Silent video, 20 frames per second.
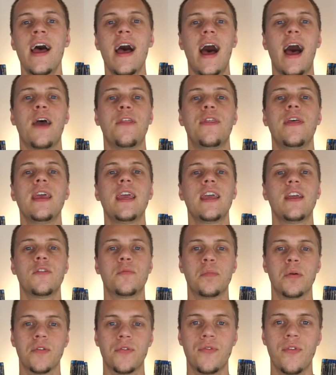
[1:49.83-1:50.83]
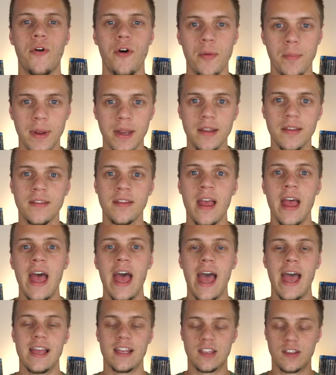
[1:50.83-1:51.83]
I think his performance,
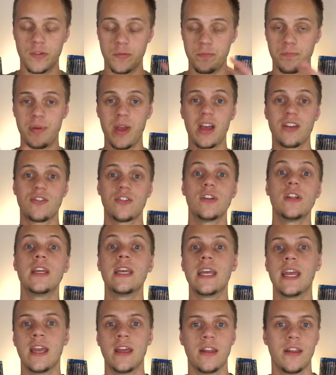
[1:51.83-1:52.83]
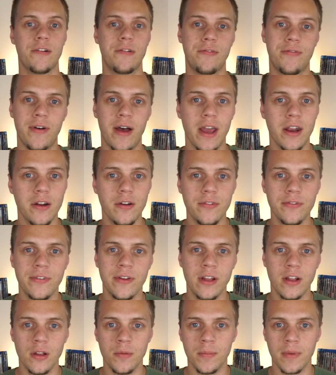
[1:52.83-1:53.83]
especially in the final
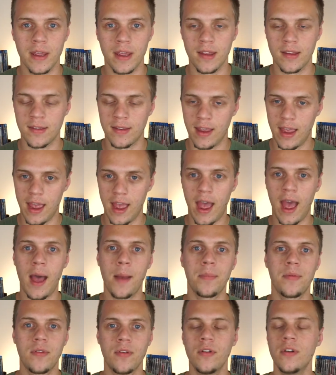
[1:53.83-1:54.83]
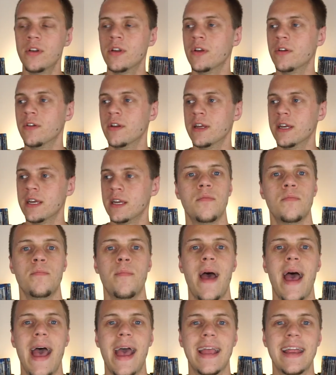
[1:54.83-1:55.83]
film, is absolutely
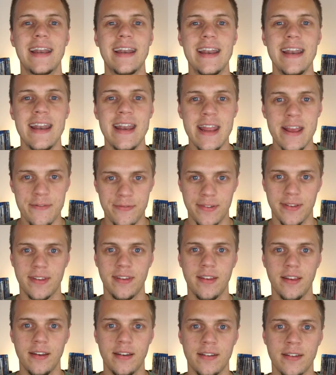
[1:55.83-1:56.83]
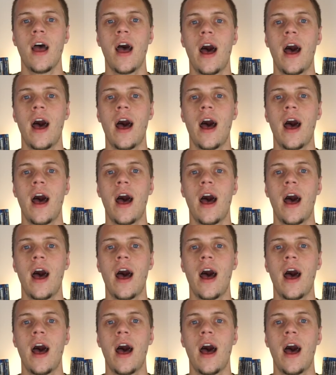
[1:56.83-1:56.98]
magnificent.